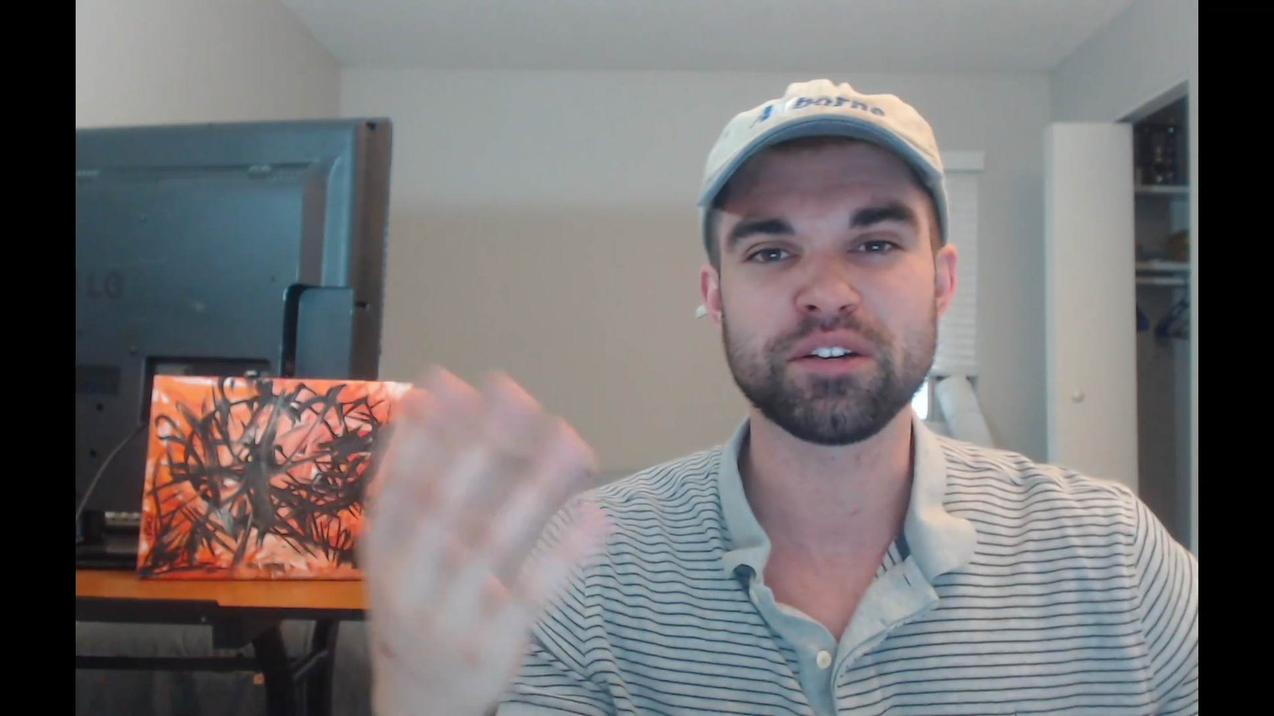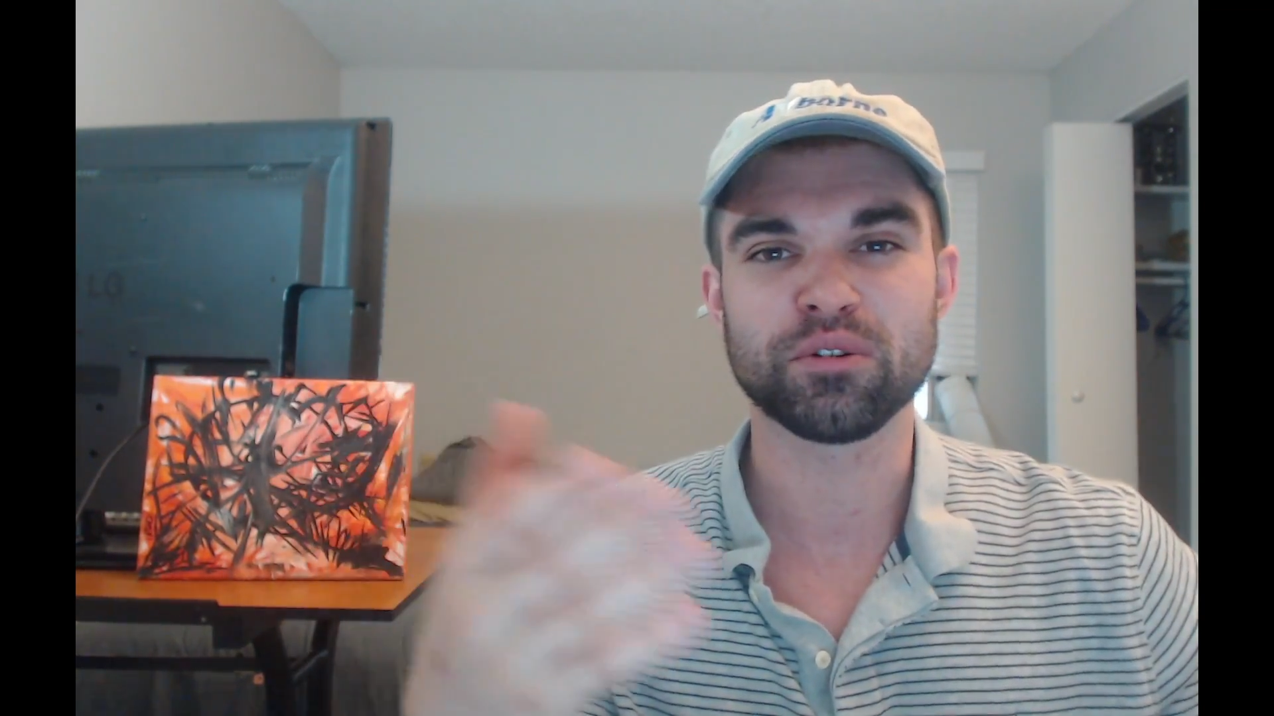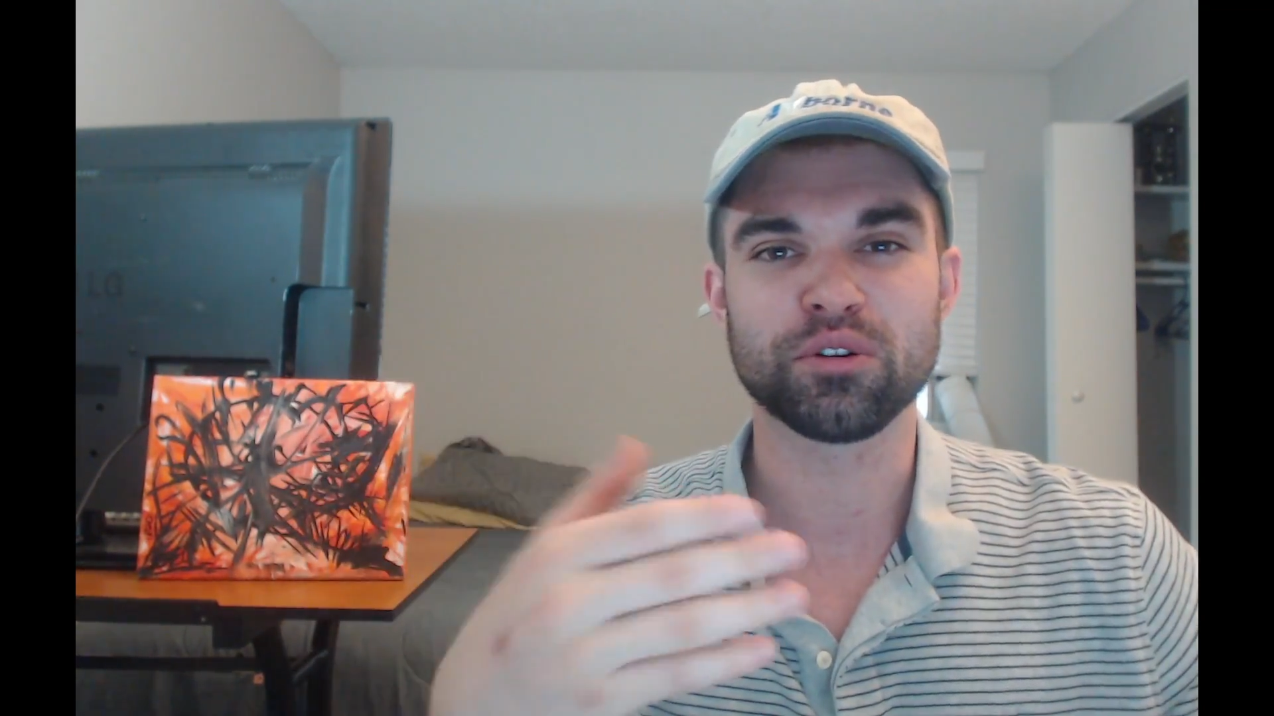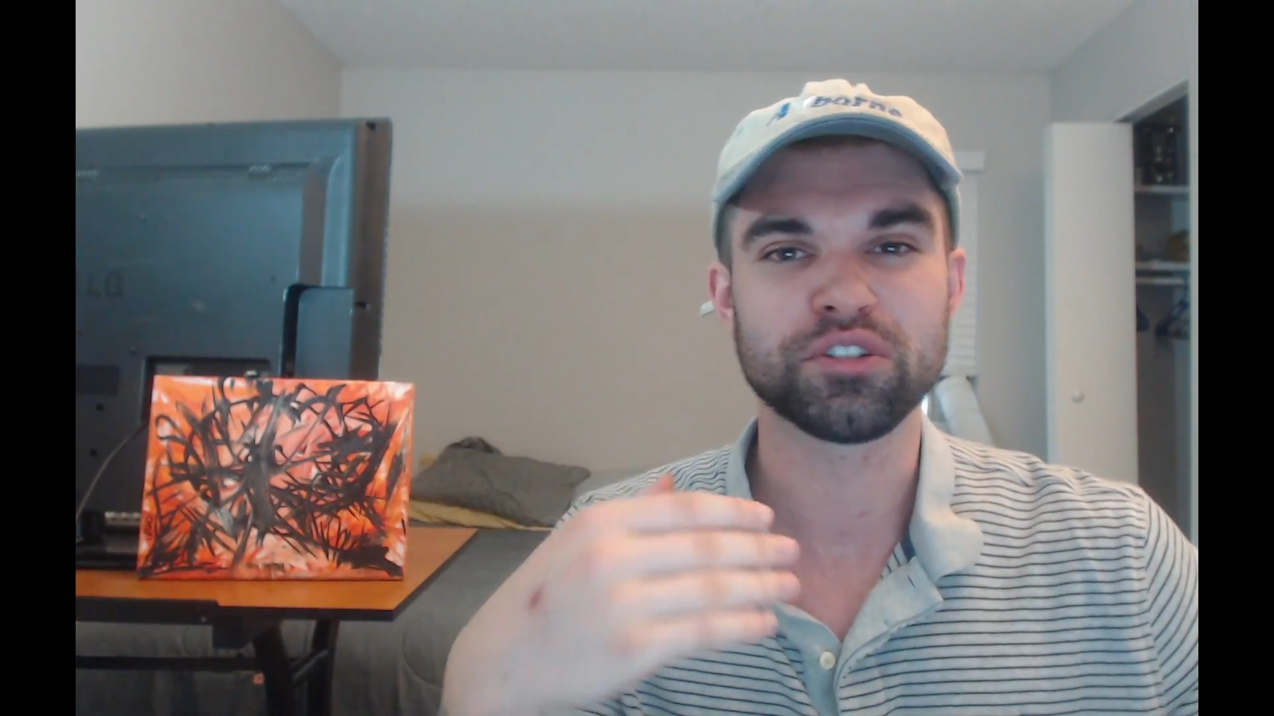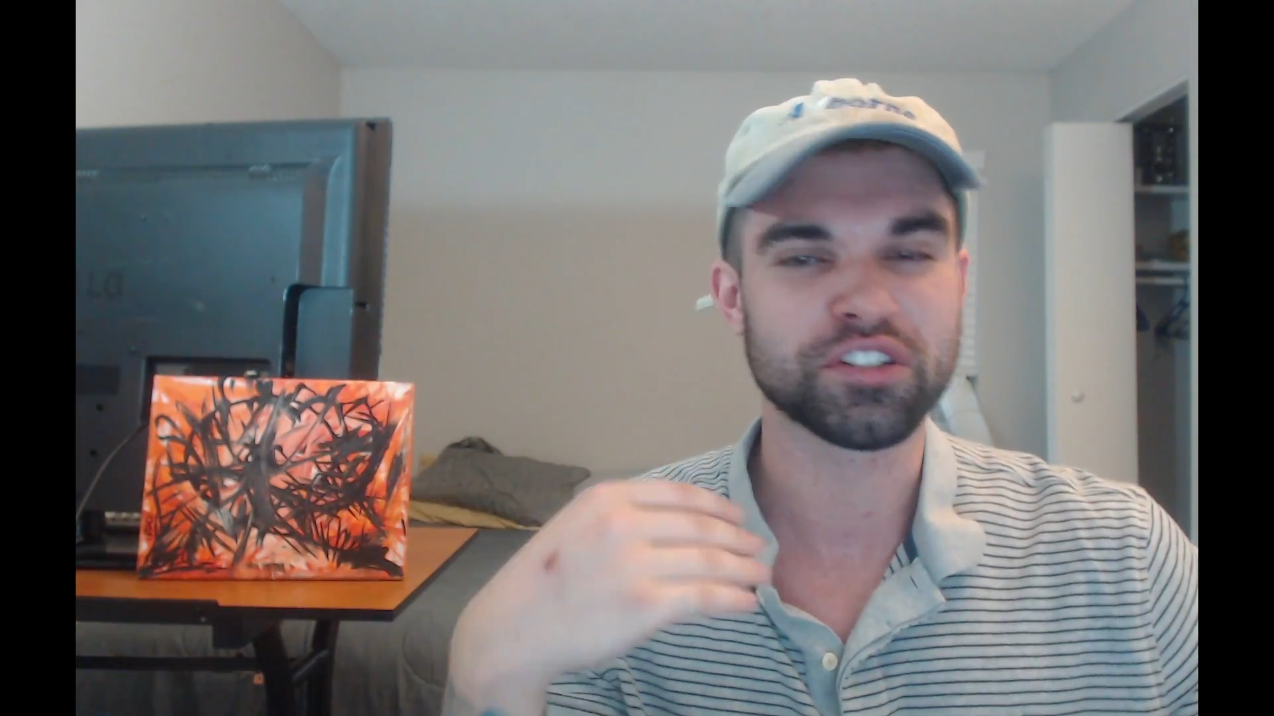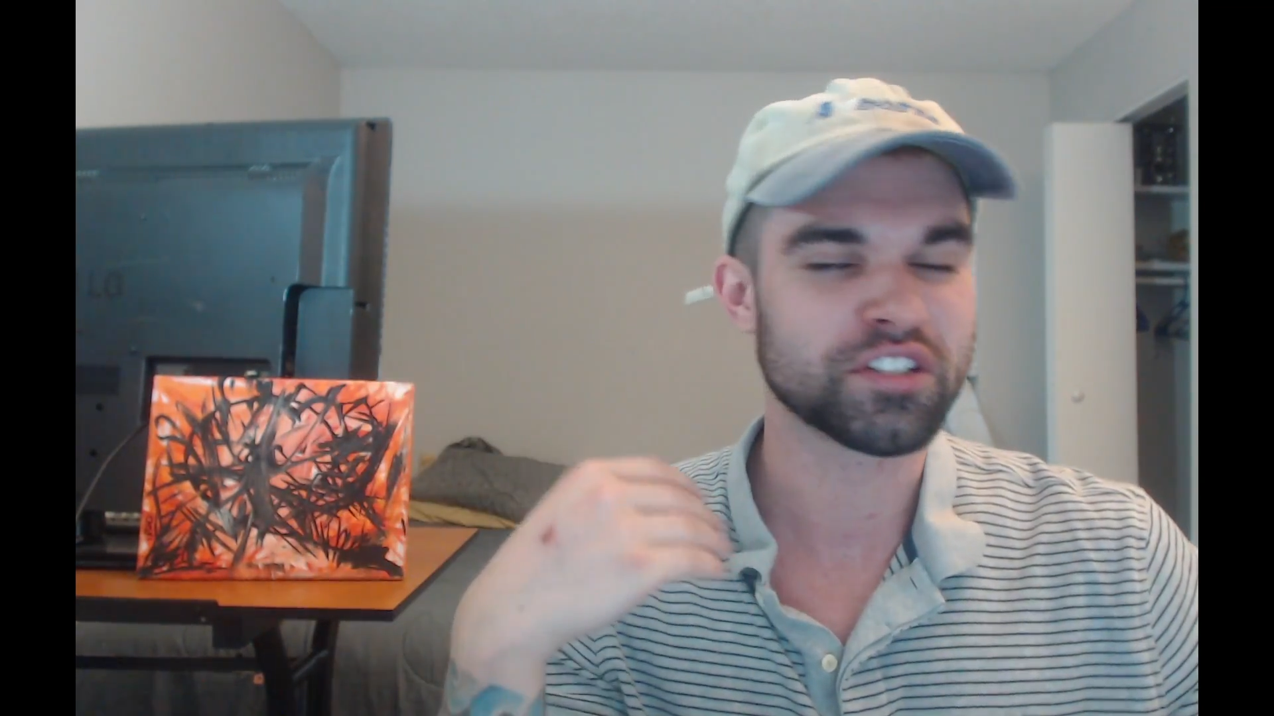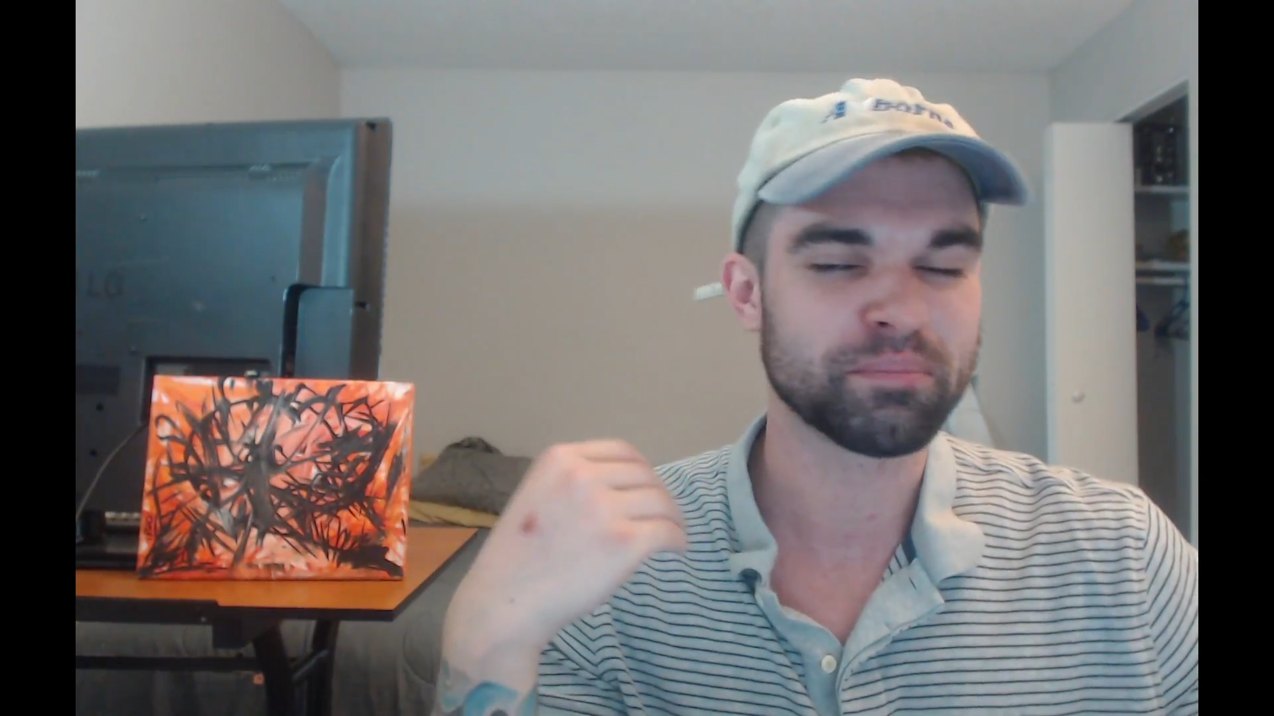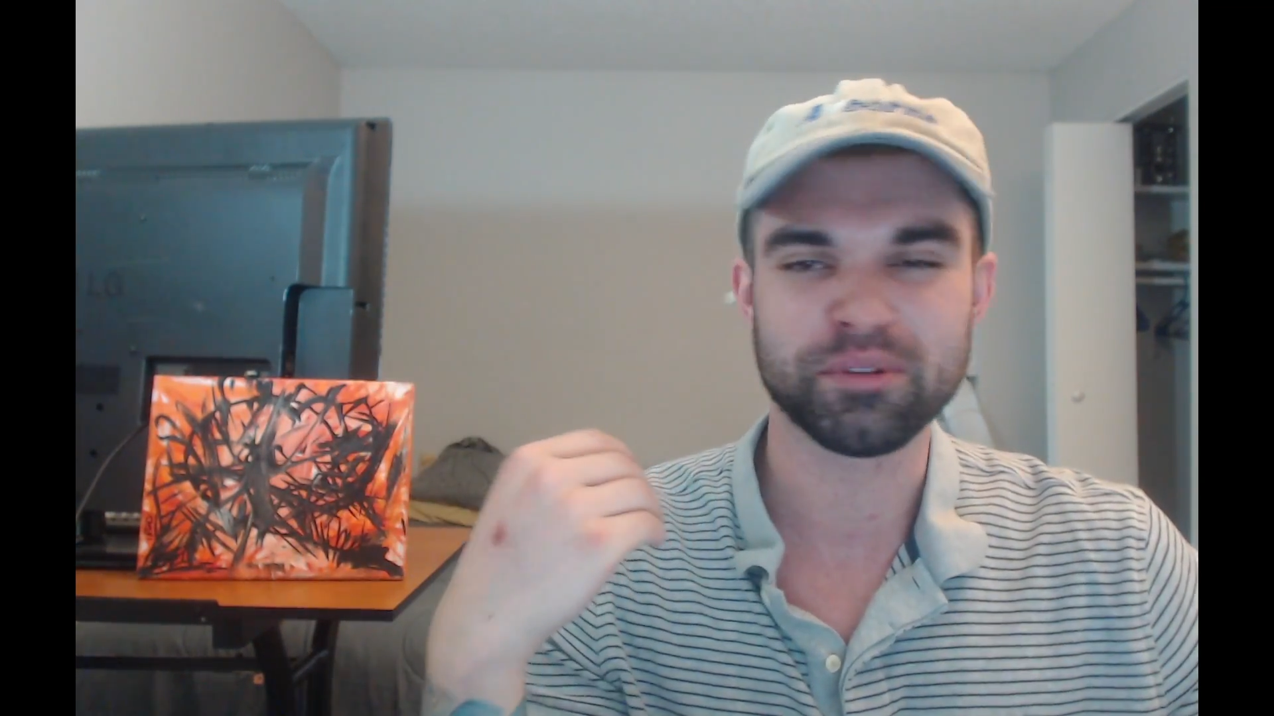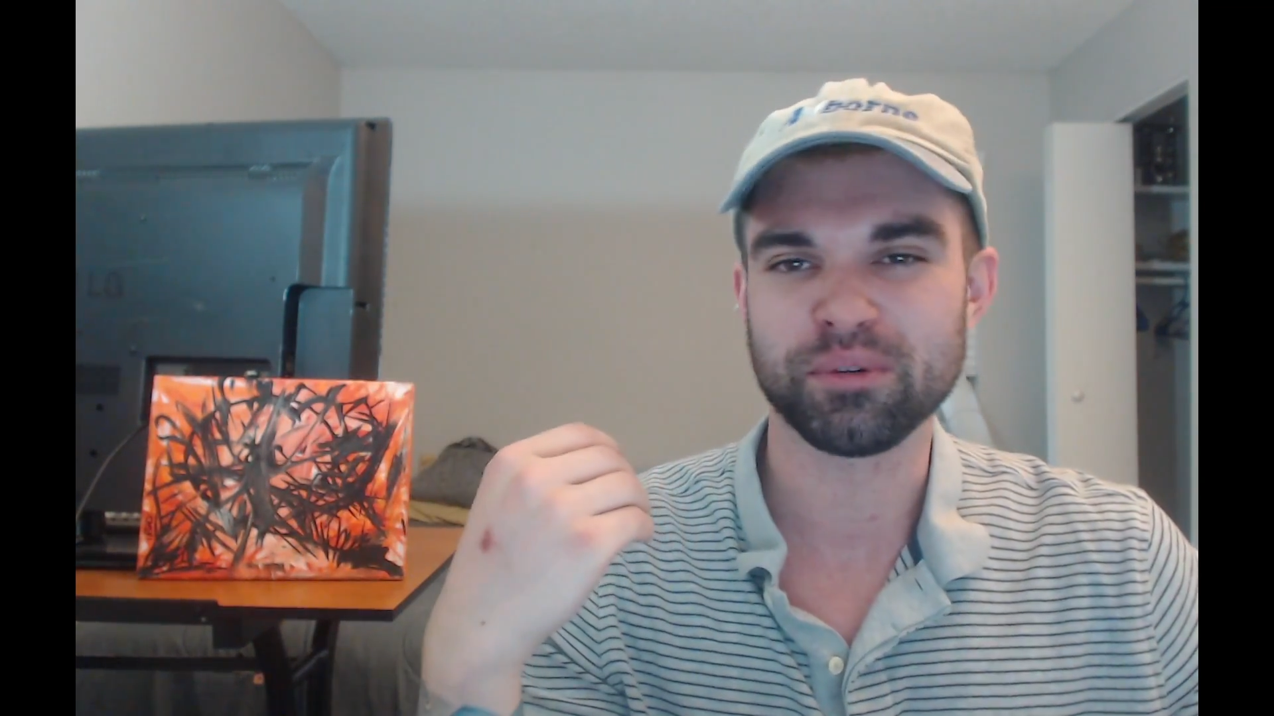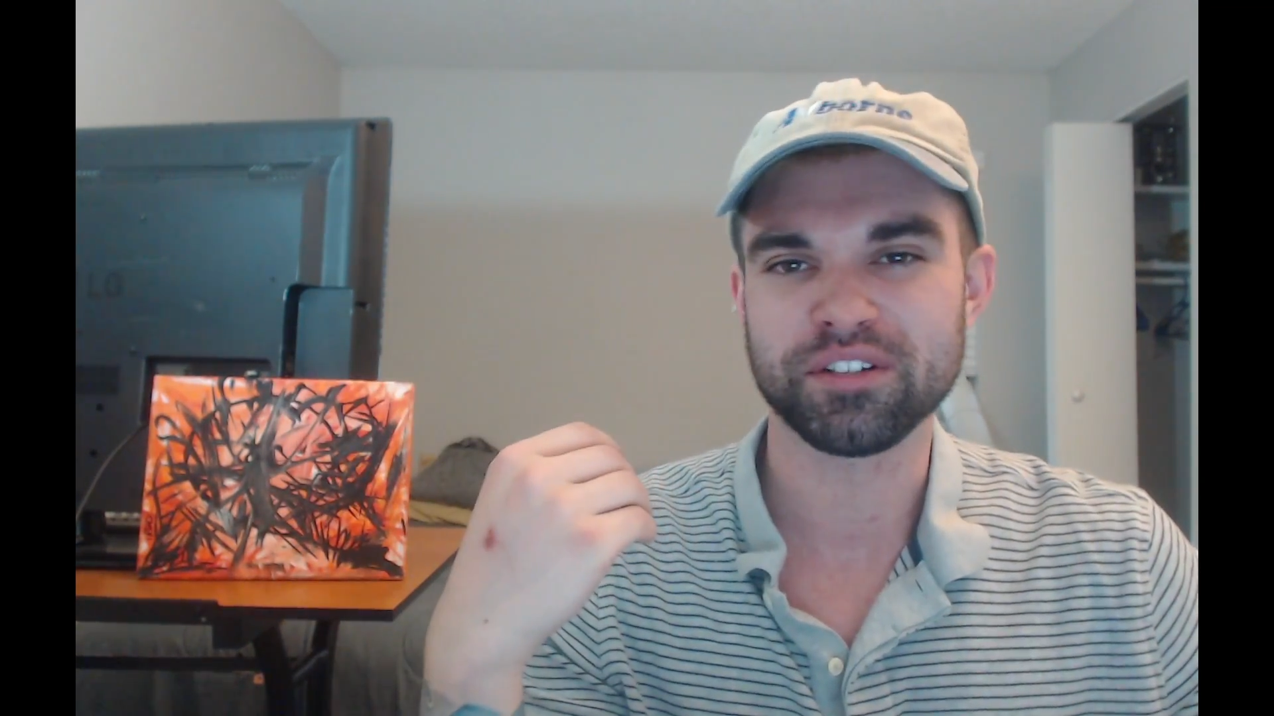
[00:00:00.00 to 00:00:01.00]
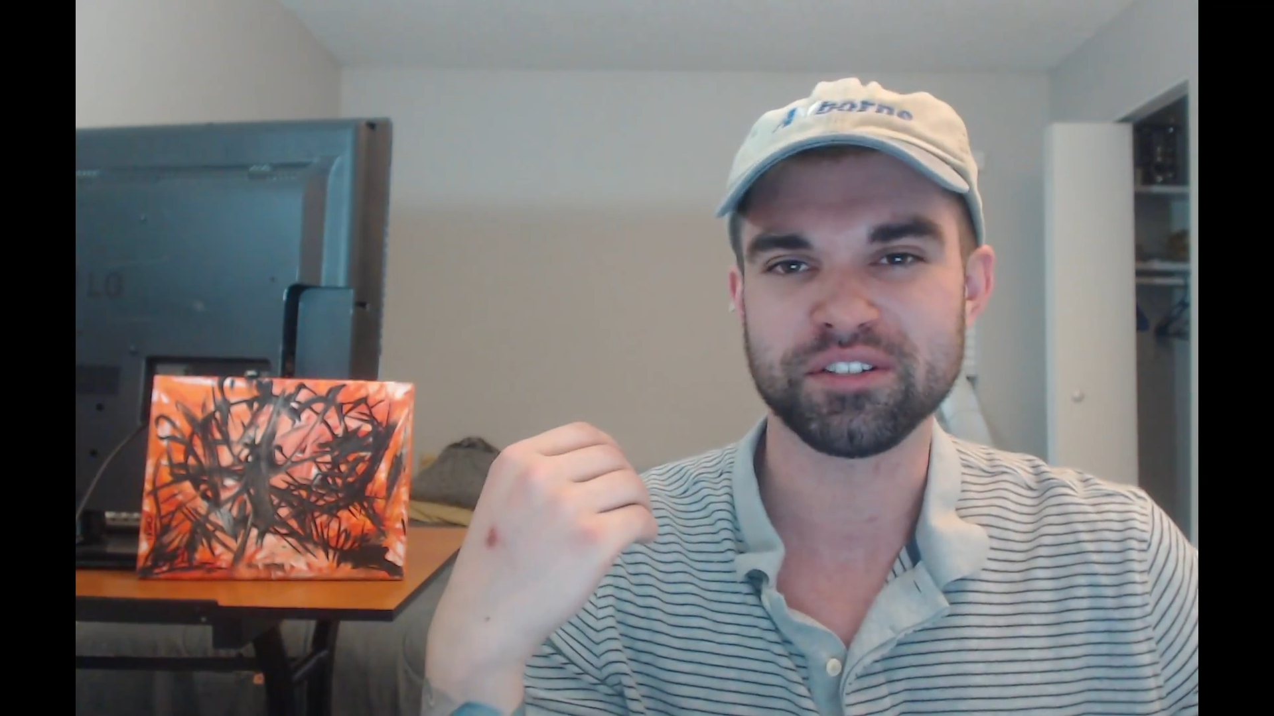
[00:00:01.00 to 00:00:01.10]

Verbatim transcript: or just simply want